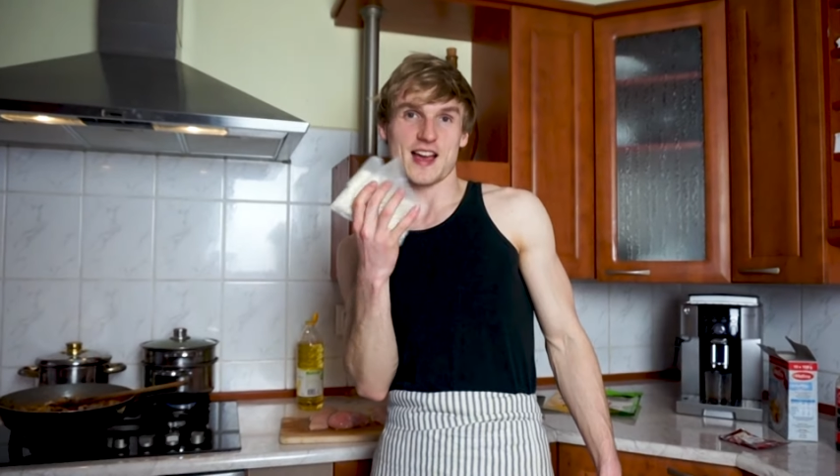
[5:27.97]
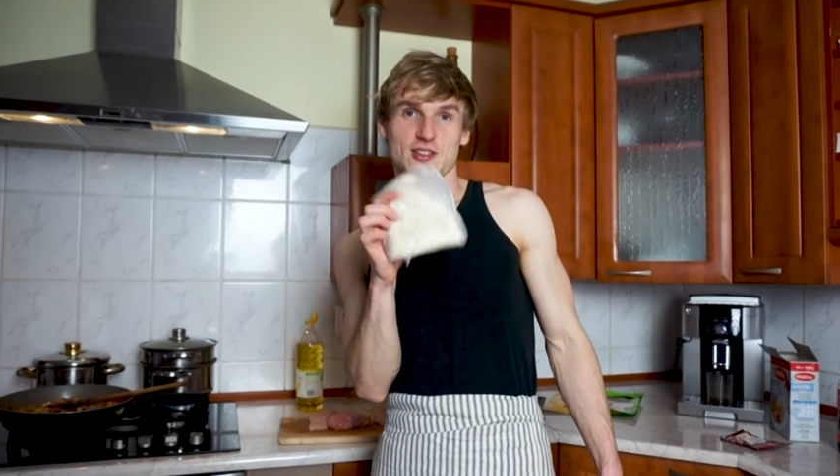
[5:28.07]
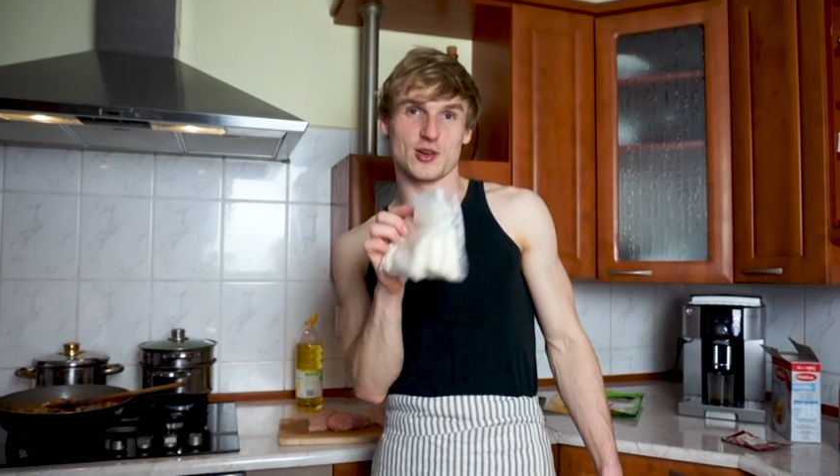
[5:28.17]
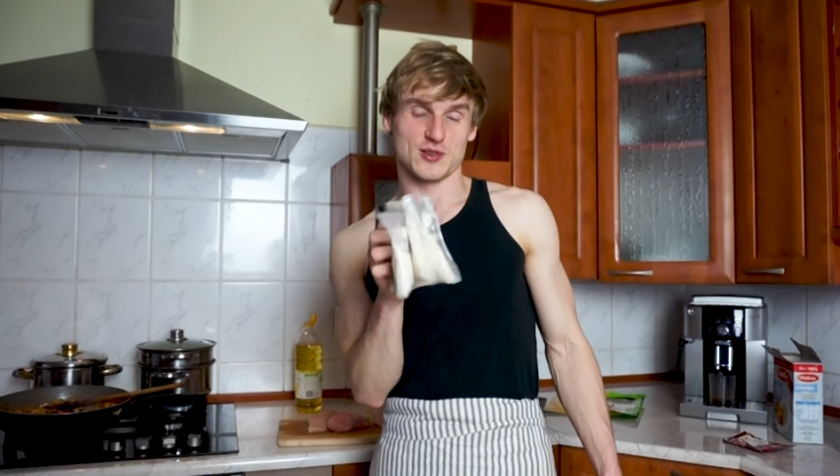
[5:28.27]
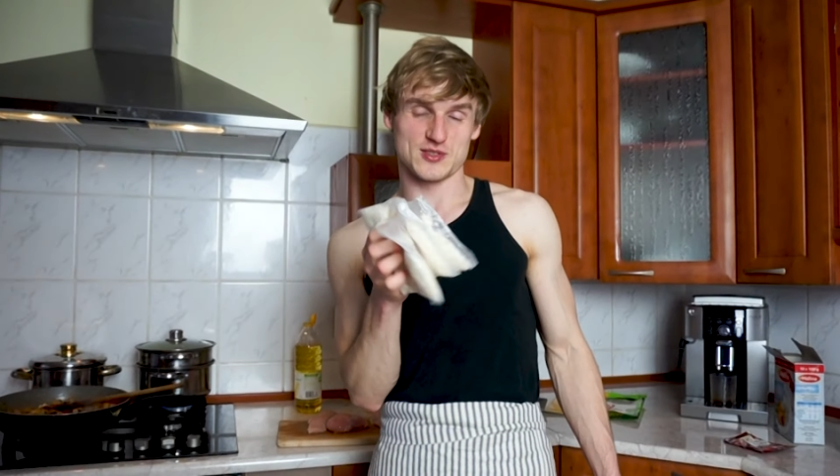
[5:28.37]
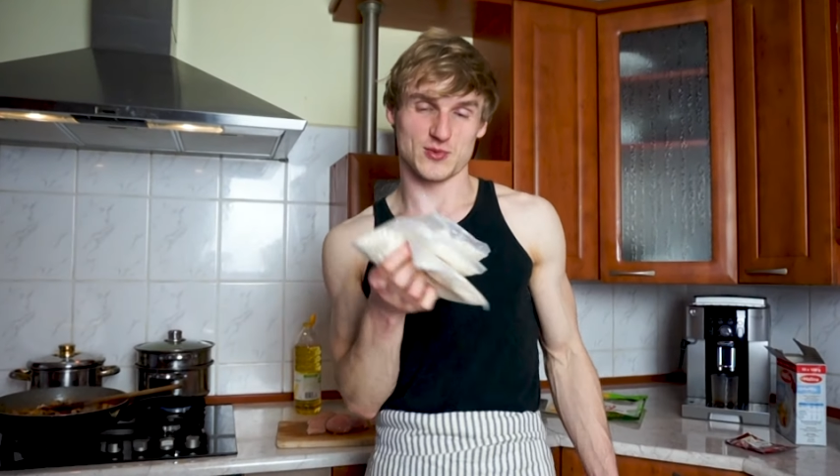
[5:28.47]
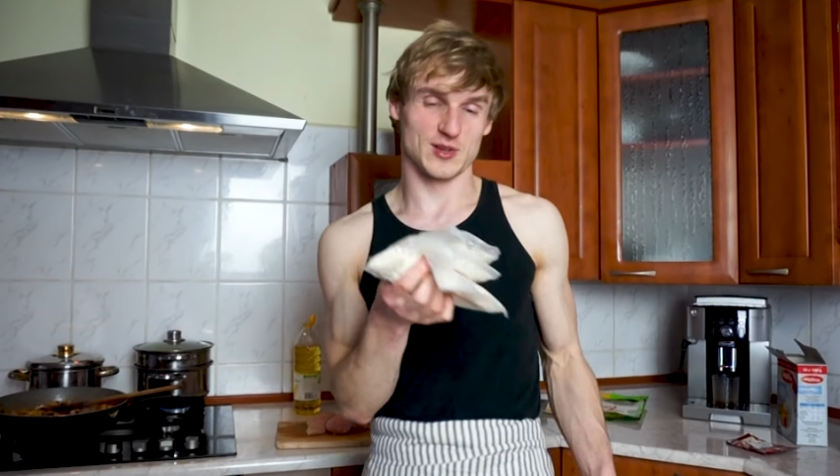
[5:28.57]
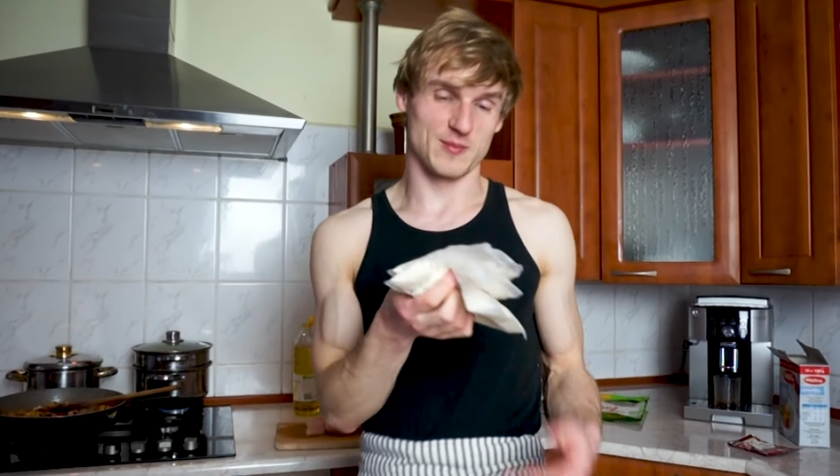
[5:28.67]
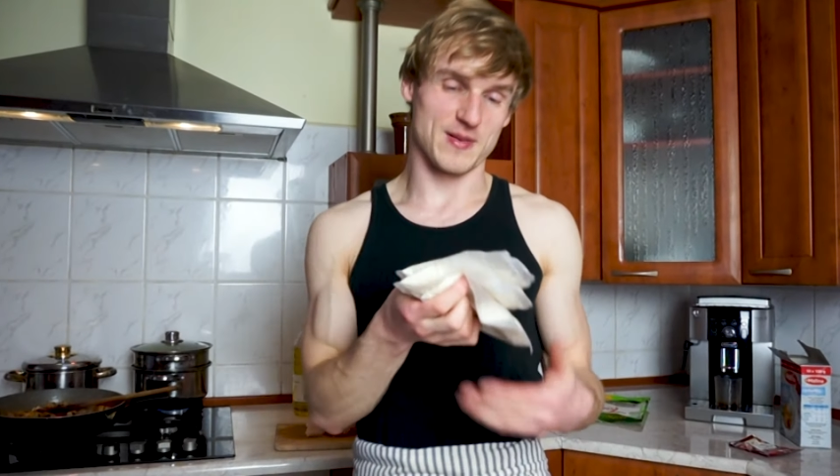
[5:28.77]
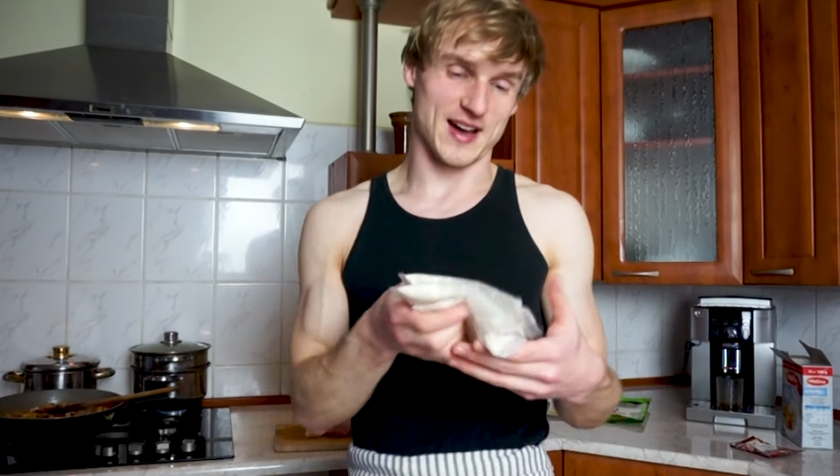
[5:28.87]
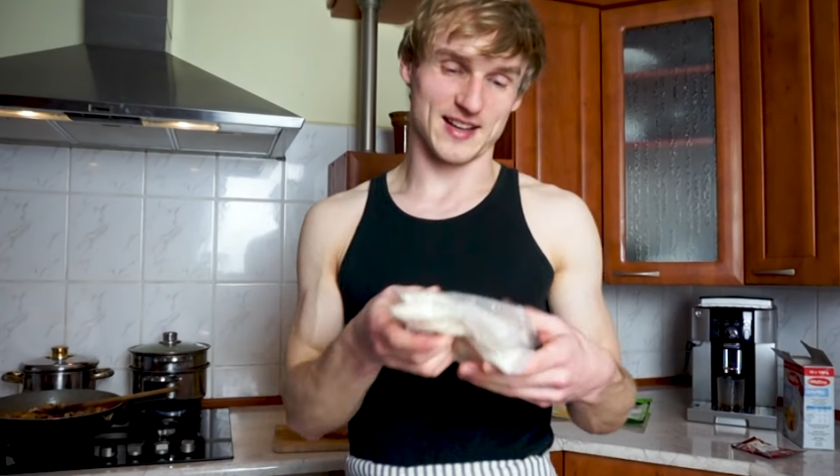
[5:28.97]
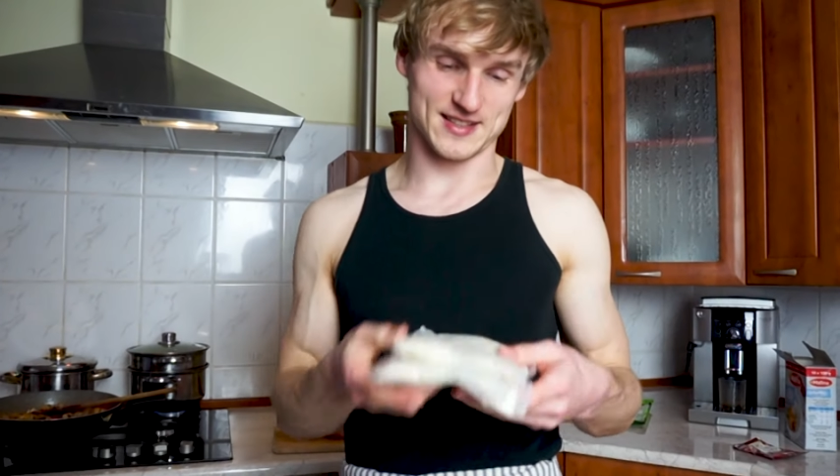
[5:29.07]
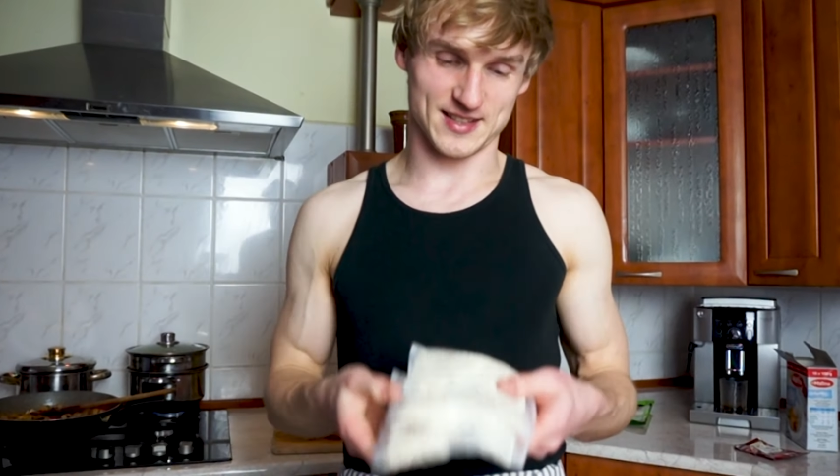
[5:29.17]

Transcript: I know it's really bad.